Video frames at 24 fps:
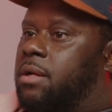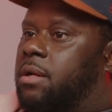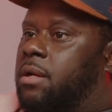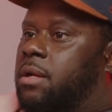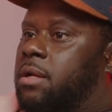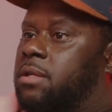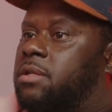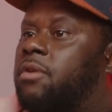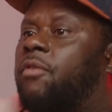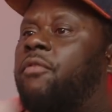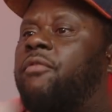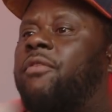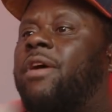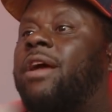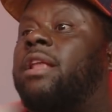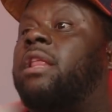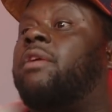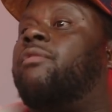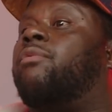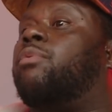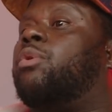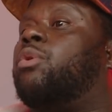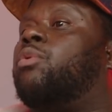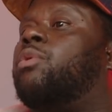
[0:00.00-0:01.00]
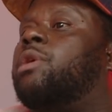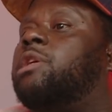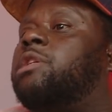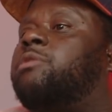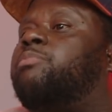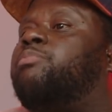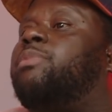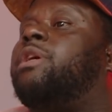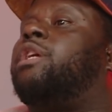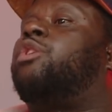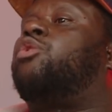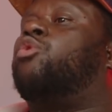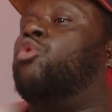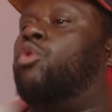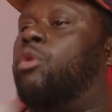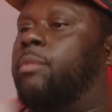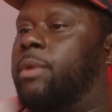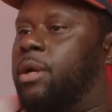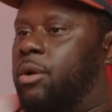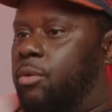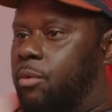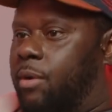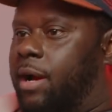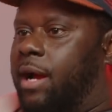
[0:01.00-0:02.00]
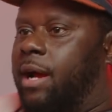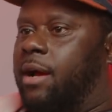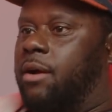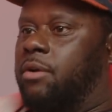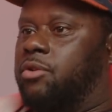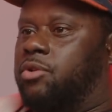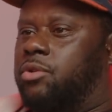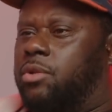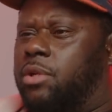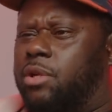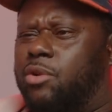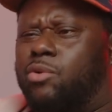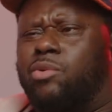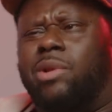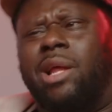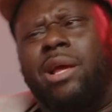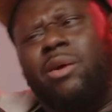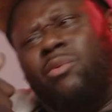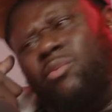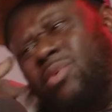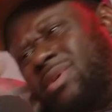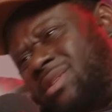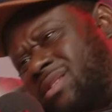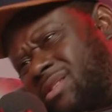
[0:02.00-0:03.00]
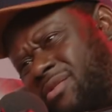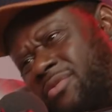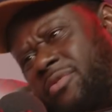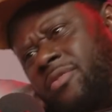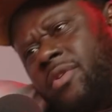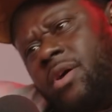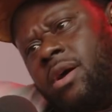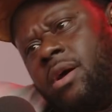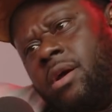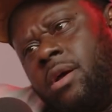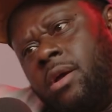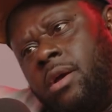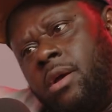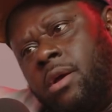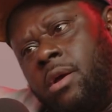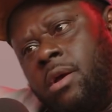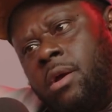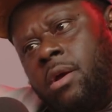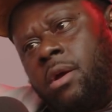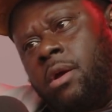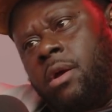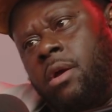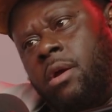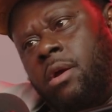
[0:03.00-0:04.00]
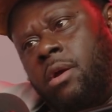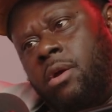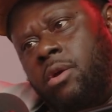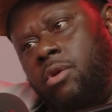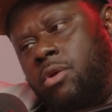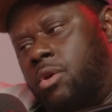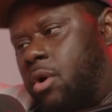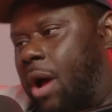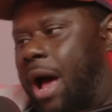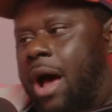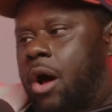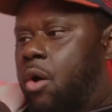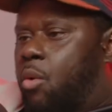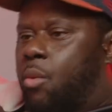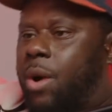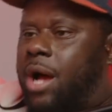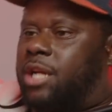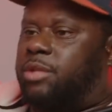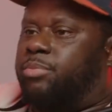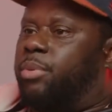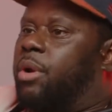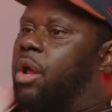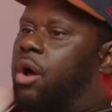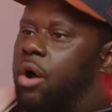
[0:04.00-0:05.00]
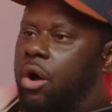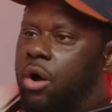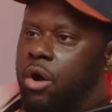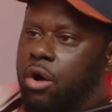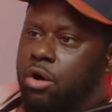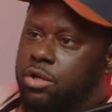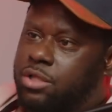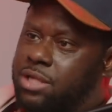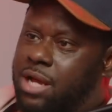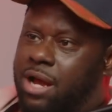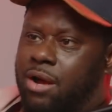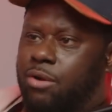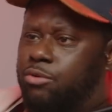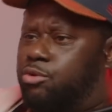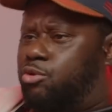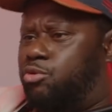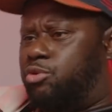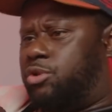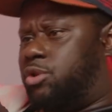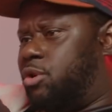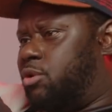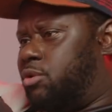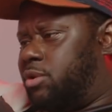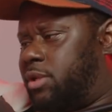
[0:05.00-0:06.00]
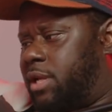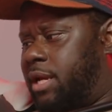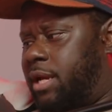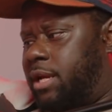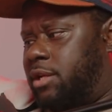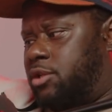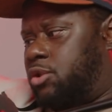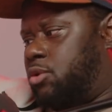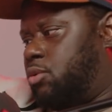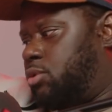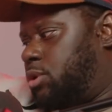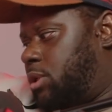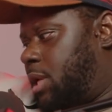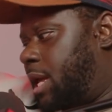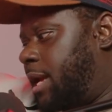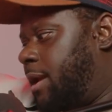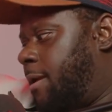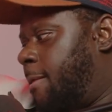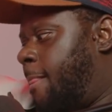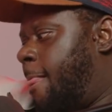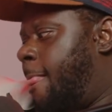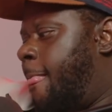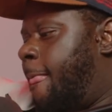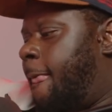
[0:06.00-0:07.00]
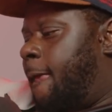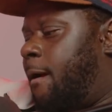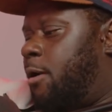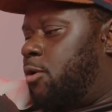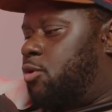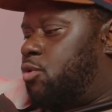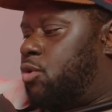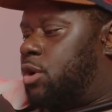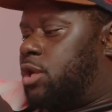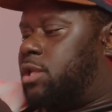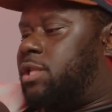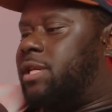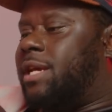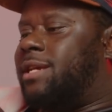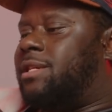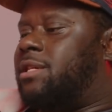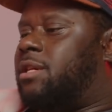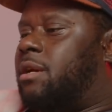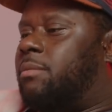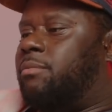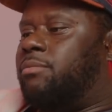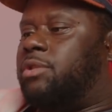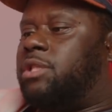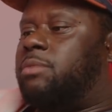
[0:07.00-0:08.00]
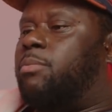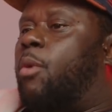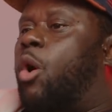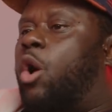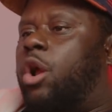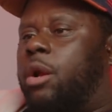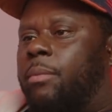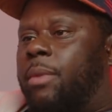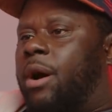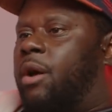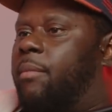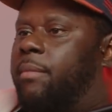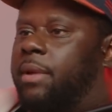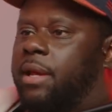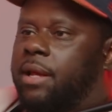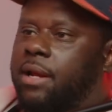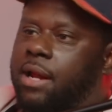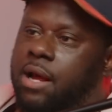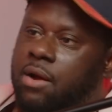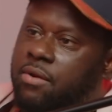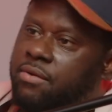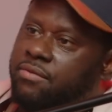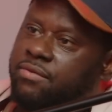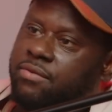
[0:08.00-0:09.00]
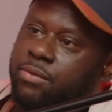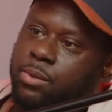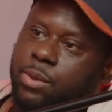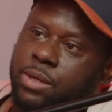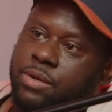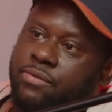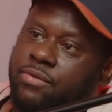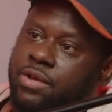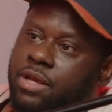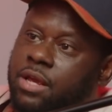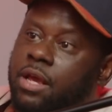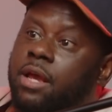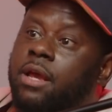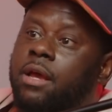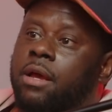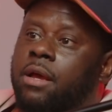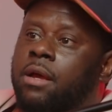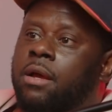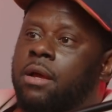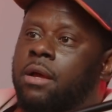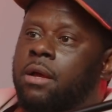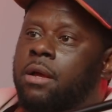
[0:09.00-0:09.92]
It's effective when you ain't speak to them in a while. you are like, what the fuck? You know, I don't watch blogs. I don't do certain things. So it's like, you can say something smart about me and I don't, even care.